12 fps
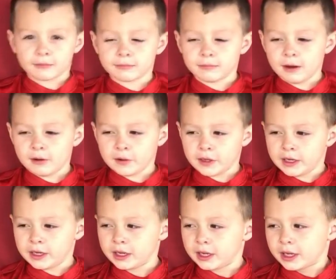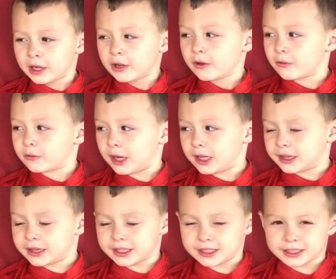really
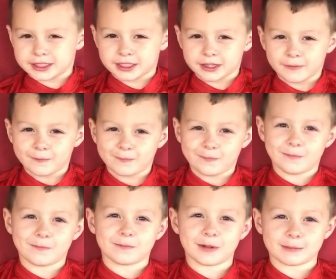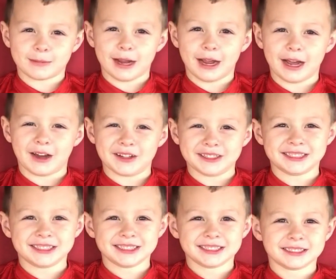like this for my
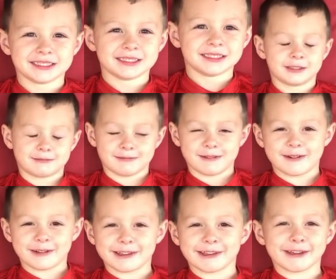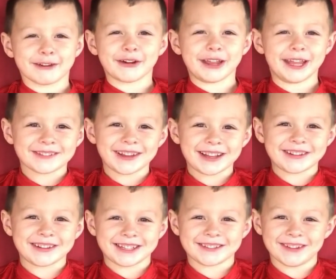house. It's really cute. It makes
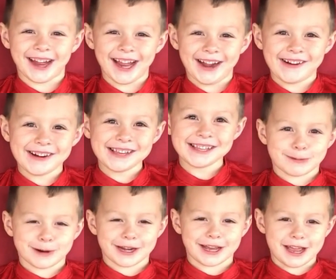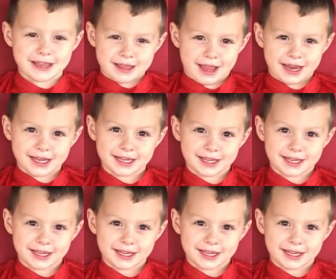me smile. Put it at night,